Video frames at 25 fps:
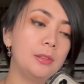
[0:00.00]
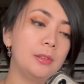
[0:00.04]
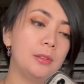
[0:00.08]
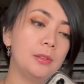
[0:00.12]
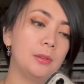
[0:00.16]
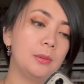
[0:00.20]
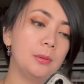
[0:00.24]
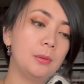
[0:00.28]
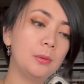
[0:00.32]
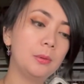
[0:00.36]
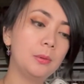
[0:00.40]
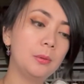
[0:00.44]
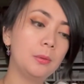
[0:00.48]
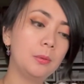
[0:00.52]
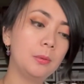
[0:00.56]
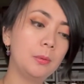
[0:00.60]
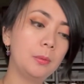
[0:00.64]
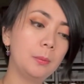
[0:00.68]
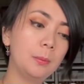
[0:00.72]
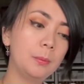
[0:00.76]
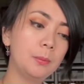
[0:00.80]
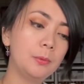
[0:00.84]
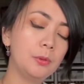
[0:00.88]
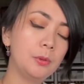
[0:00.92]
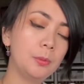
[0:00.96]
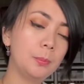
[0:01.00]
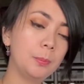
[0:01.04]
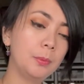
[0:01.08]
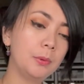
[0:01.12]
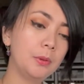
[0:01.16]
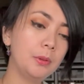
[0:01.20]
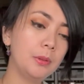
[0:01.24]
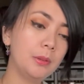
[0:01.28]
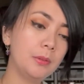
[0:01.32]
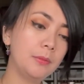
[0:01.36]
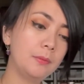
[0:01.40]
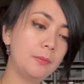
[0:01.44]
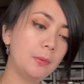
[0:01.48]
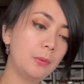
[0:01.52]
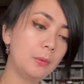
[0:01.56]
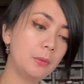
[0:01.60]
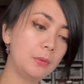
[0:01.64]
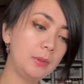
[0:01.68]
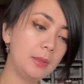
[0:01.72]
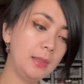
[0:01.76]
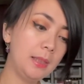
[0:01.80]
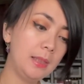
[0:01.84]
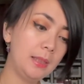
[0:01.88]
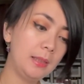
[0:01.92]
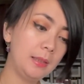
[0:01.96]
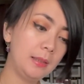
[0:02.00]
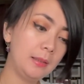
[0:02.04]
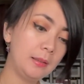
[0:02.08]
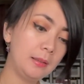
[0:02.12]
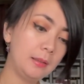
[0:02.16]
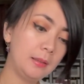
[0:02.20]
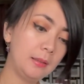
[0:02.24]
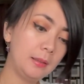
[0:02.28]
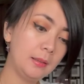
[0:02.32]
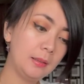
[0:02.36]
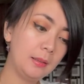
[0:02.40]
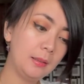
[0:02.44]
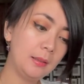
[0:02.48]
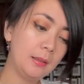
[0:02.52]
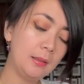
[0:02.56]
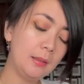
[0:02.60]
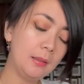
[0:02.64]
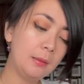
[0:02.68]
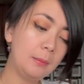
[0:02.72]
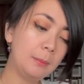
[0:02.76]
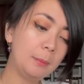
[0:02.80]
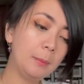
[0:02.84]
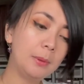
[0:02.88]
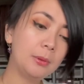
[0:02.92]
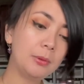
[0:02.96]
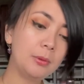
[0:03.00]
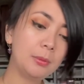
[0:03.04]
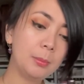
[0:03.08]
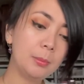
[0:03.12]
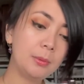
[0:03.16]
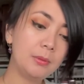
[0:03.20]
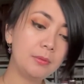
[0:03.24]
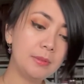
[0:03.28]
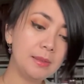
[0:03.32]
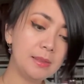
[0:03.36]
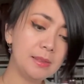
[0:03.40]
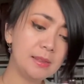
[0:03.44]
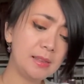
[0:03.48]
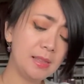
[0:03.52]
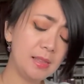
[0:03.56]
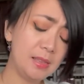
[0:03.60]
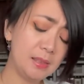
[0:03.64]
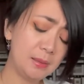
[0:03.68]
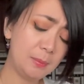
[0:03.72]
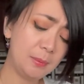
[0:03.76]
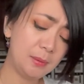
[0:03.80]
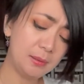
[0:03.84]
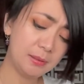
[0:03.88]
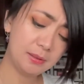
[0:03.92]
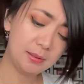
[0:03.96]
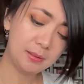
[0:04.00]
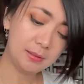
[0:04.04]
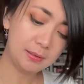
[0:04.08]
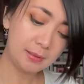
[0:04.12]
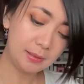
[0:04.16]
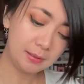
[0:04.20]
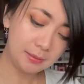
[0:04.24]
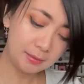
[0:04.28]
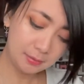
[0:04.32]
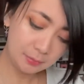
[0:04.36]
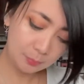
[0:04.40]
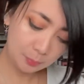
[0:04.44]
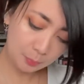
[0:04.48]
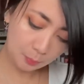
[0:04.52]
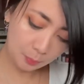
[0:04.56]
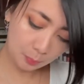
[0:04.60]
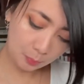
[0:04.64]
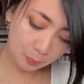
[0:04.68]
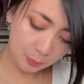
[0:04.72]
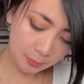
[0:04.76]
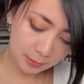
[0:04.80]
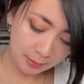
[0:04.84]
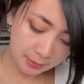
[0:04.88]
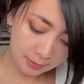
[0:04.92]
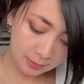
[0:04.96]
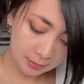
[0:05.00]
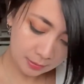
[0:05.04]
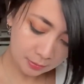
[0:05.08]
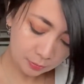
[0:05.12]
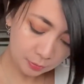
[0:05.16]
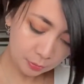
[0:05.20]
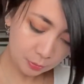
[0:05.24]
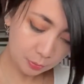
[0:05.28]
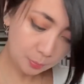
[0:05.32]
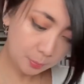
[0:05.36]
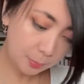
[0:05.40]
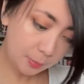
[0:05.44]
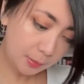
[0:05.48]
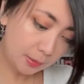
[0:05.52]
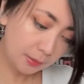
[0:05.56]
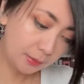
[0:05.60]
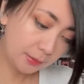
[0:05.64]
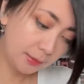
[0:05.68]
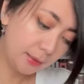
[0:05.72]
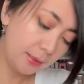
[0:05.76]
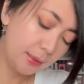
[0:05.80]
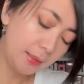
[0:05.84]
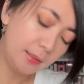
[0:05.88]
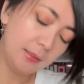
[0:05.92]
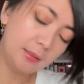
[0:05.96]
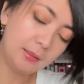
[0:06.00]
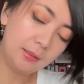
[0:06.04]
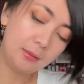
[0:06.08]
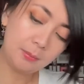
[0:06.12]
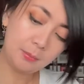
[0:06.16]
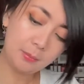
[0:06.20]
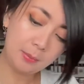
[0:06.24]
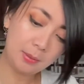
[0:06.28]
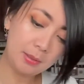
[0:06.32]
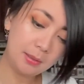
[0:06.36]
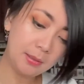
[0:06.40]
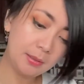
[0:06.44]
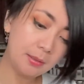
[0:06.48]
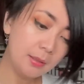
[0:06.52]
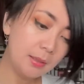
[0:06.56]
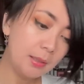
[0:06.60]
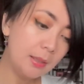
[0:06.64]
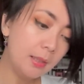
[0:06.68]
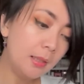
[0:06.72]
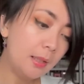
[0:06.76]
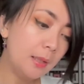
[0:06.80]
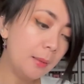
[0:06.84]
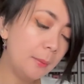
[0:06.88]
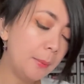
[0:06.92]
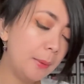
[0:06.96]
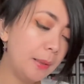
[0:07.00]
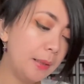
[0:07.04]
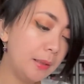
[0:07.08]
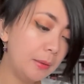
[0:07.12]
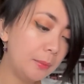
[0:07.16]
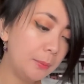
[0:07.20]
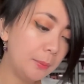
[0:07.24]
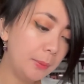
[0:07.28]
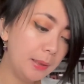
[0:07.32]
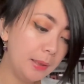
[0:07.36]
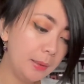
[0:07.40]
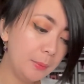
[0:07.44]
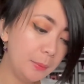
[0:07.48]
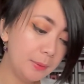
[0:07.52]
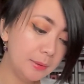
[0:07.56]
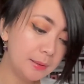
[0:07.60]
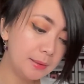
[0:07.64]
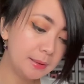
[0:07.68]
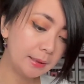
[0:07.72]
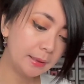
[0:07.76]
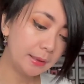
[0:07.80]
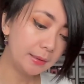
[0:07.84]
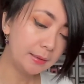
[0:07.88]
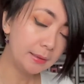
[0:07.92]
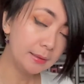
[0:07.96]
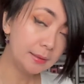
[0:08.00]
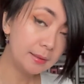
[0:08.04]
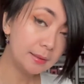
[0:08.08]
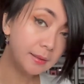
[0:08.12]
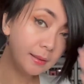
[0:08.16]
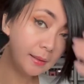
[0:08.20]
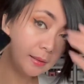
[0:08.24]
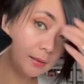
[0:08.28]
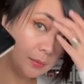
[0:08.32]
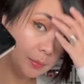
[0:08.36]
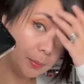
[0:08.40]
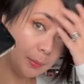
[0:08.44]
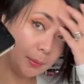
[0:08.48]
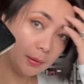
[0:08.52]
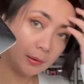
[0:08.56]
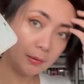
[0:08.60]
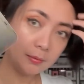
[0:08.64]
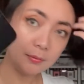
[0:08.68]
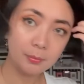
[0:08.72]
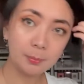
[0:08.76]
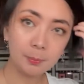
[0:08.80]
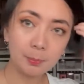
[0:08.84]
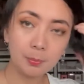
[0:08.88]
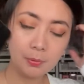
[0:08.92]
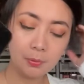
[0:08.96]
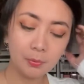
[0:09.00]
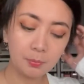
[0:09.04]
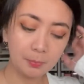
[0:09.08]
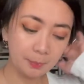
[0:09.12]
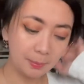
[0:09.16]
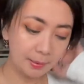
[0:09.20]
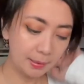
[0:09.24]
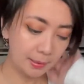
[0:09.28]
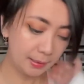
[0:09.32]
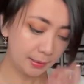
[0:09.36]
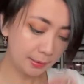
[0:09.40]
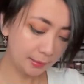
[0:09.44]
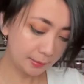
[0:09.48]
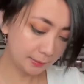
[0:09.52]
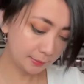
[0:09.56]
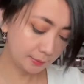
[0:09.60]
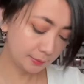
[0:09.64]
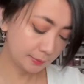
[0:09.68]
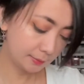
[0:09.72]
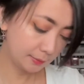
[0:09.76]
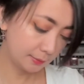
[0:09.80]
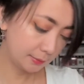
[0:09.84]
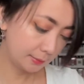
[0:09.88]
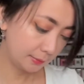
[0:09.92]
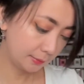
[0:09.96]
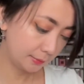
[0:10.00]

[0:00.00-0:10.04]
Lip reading: to put the phone in, but remove this case because this case is way too bulky anyway. By the way, once again, this is a 12 Pro Max.